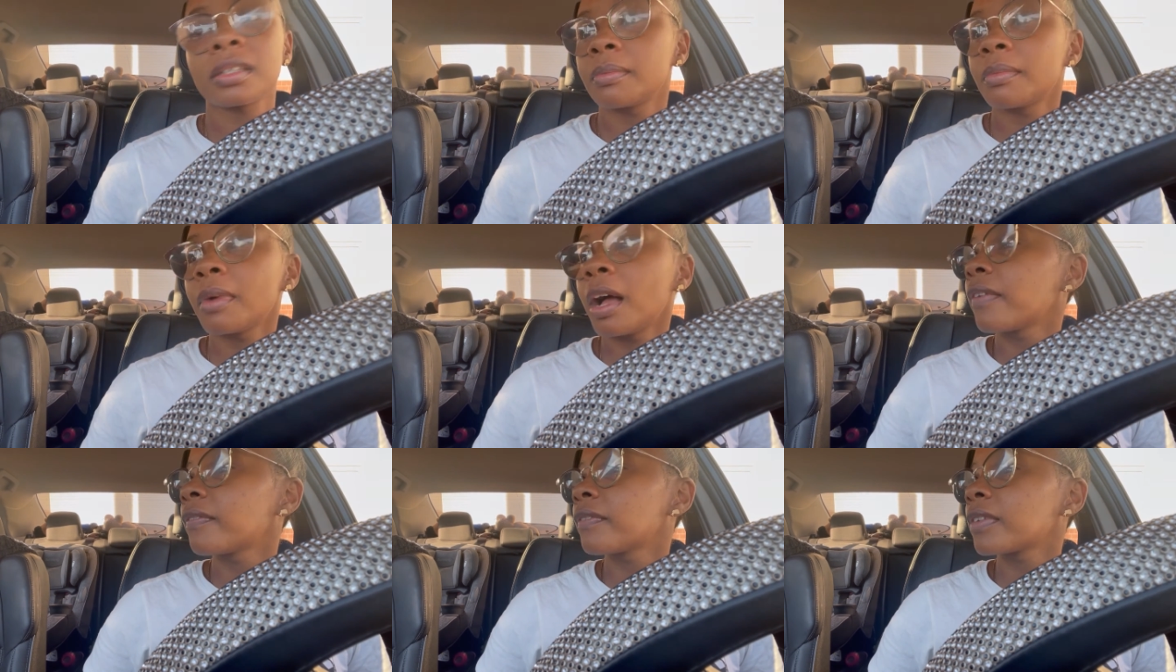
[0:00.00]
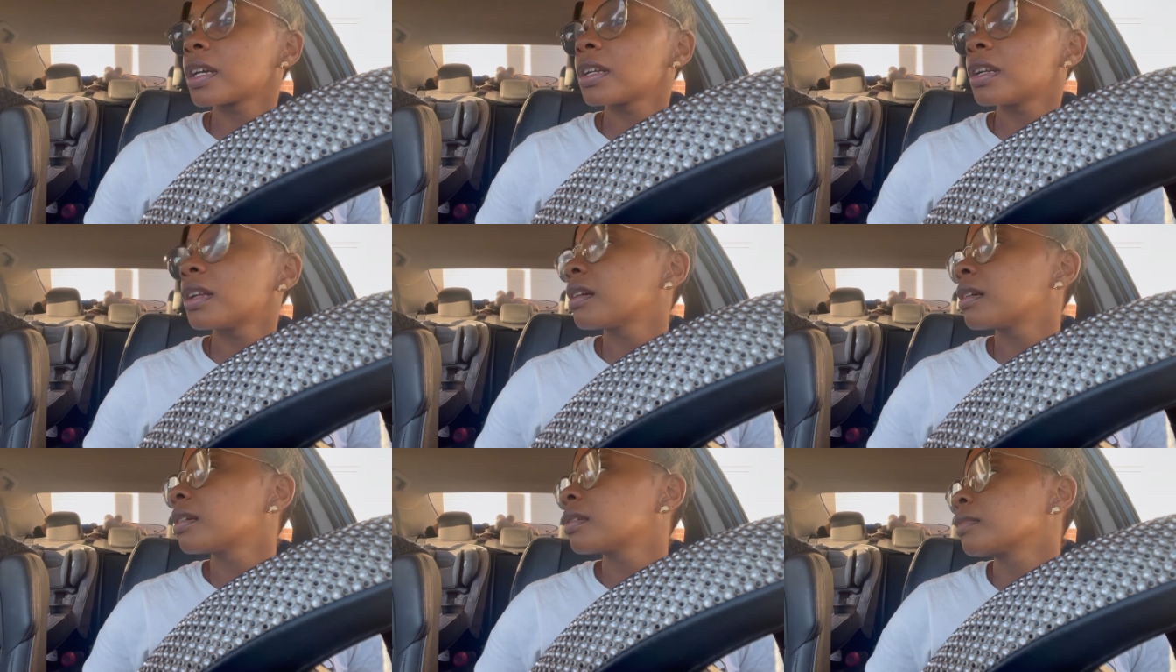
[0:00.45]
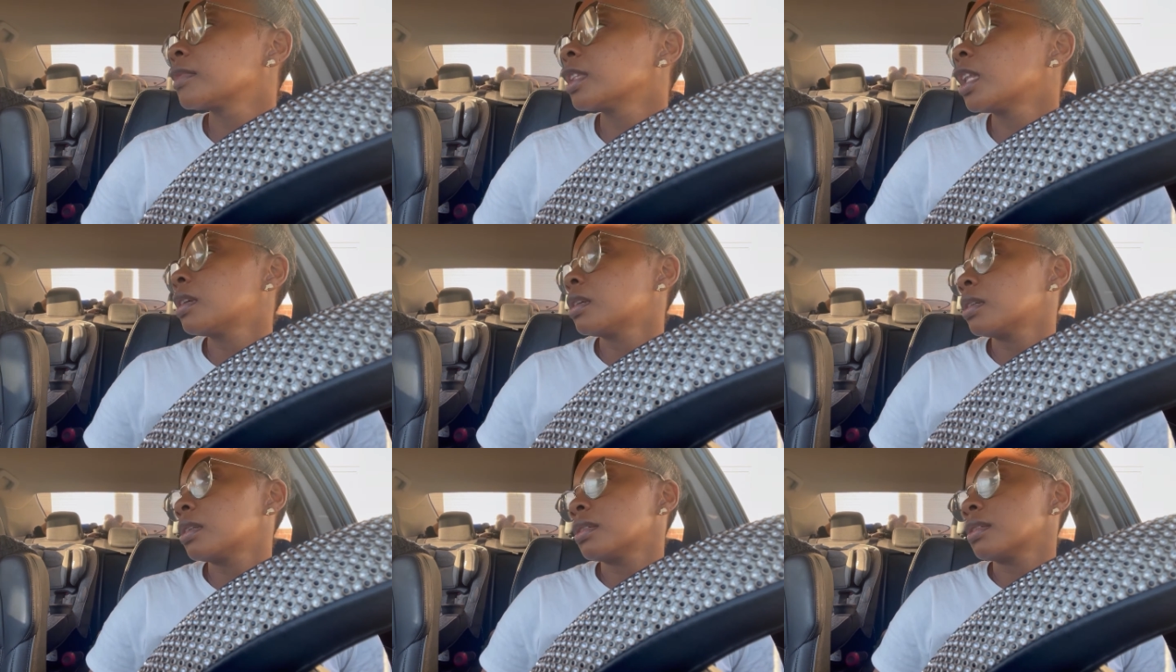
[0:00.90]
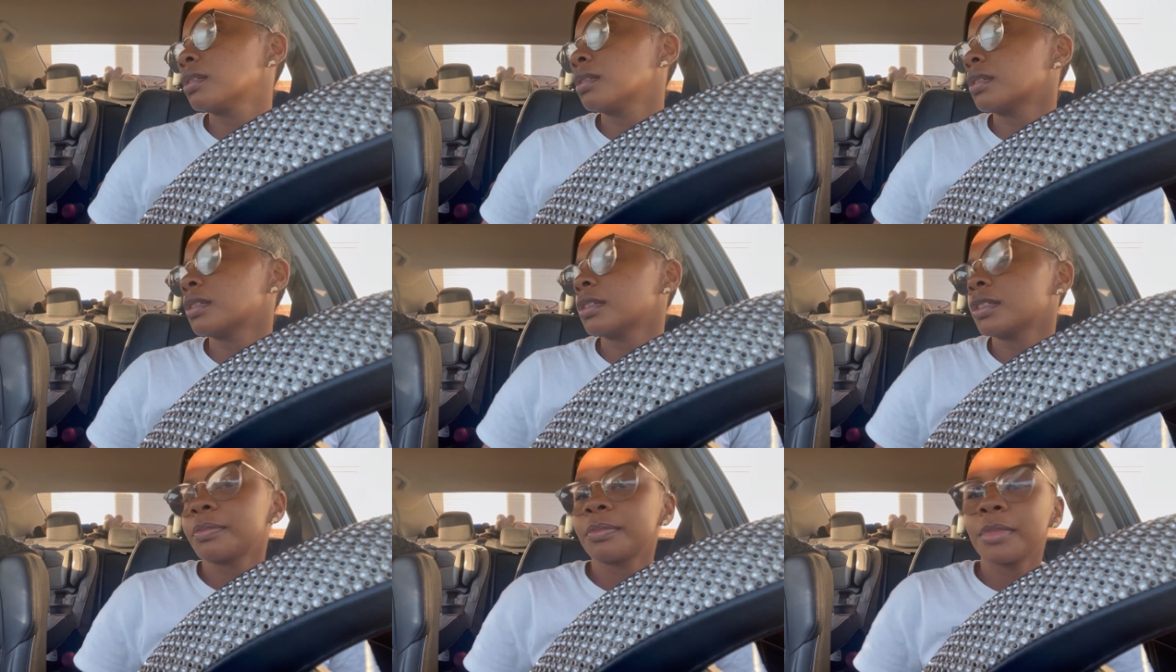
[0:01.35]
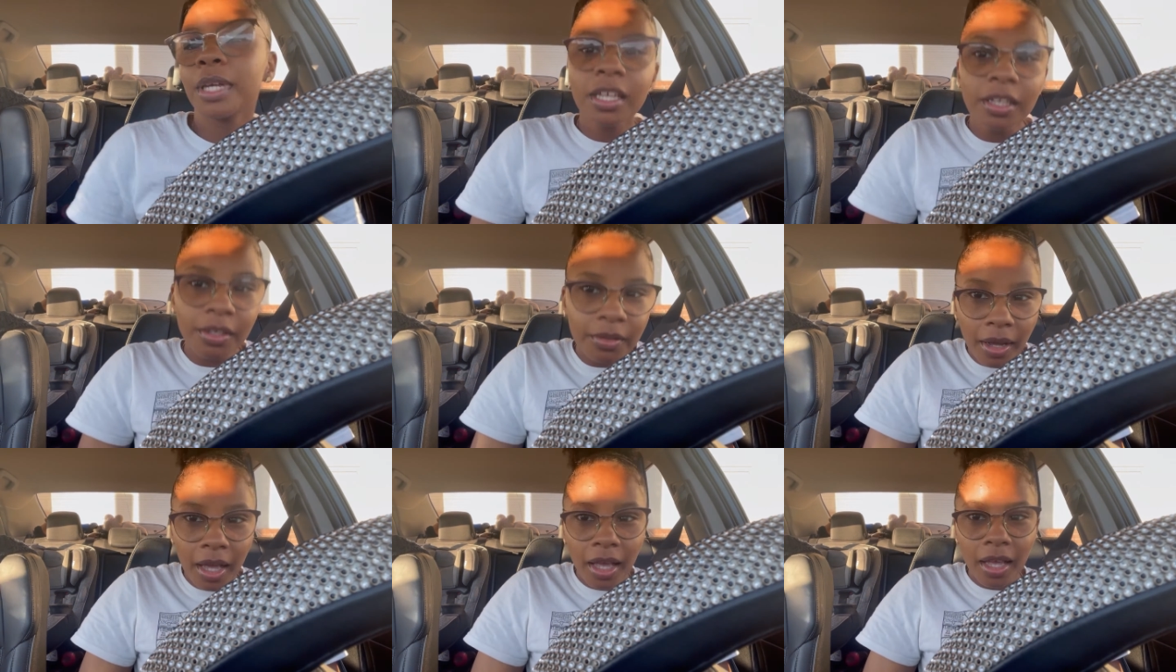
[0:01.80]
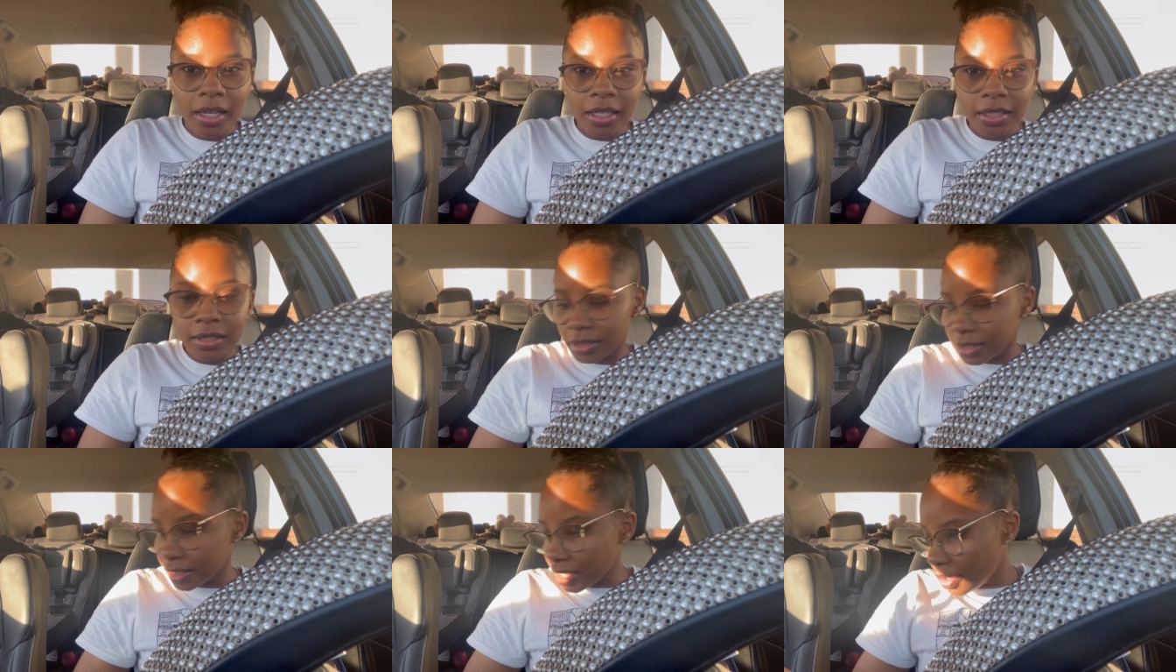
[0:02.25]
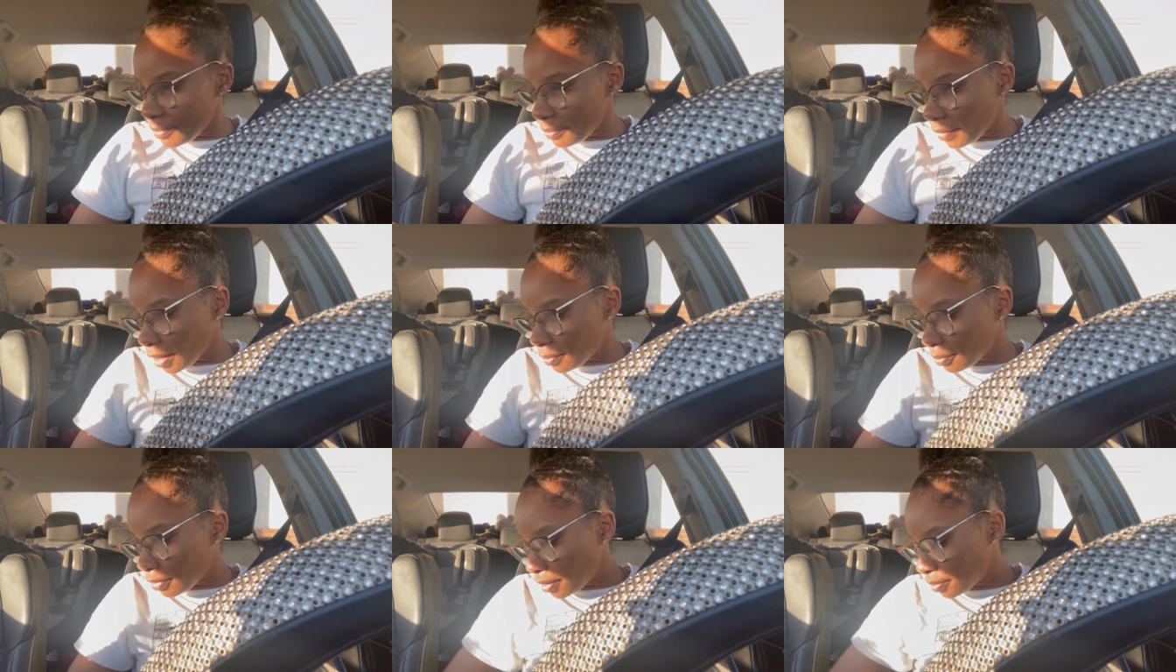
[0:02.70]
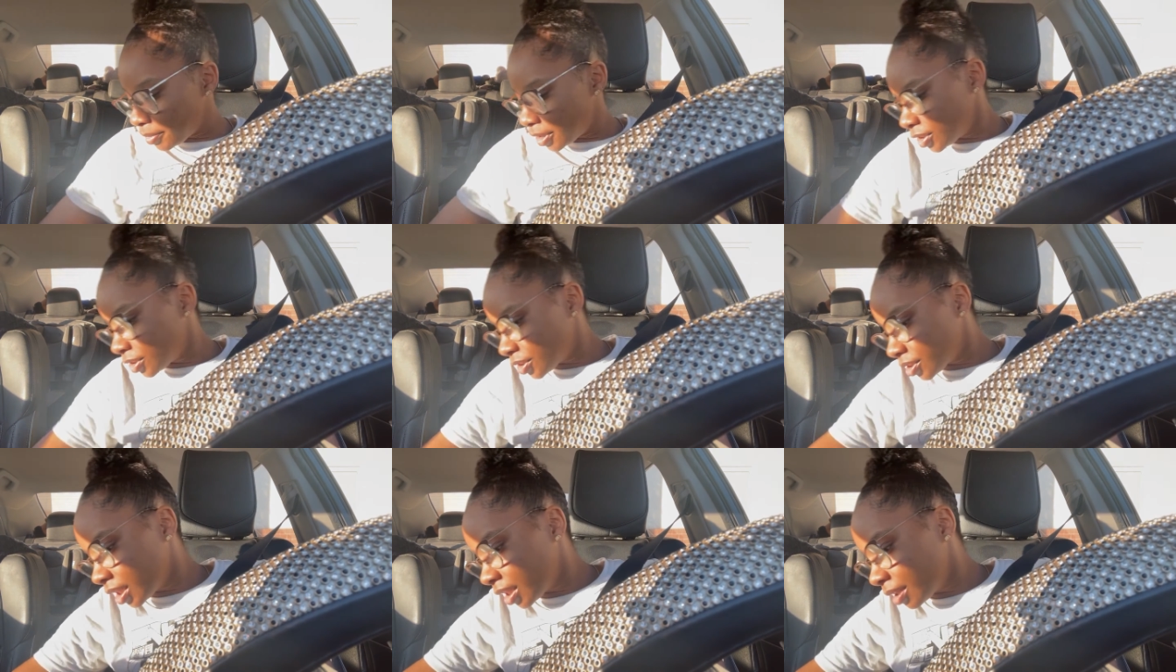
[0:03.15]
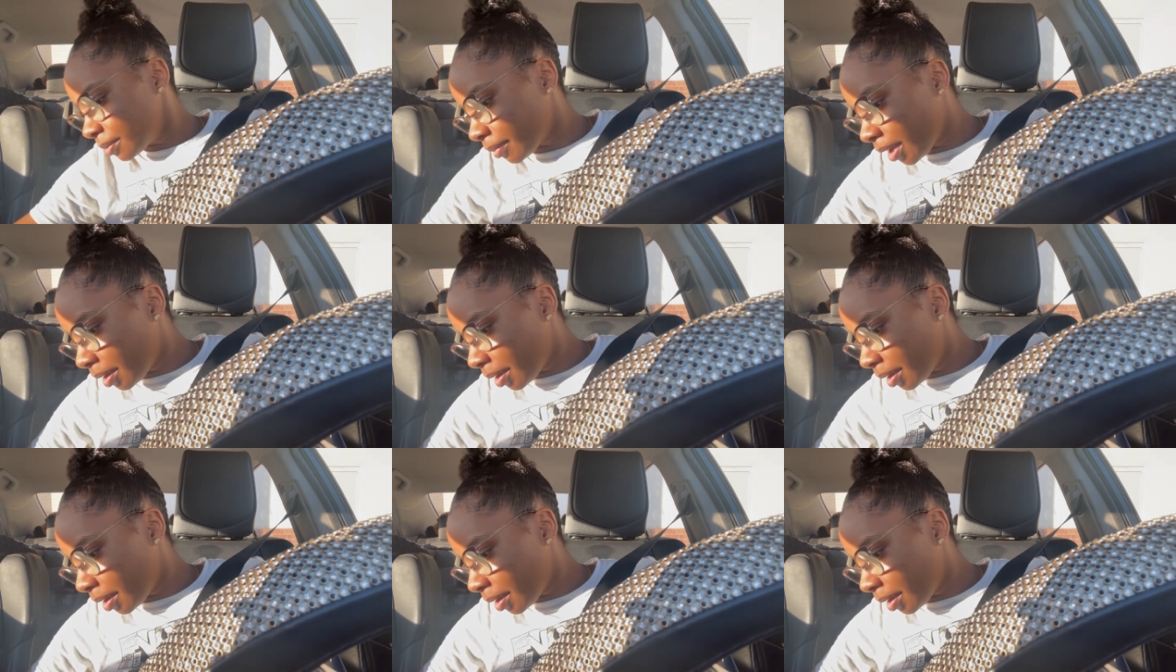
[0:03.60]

something. I do But anyway, he just came back, bought me a drink,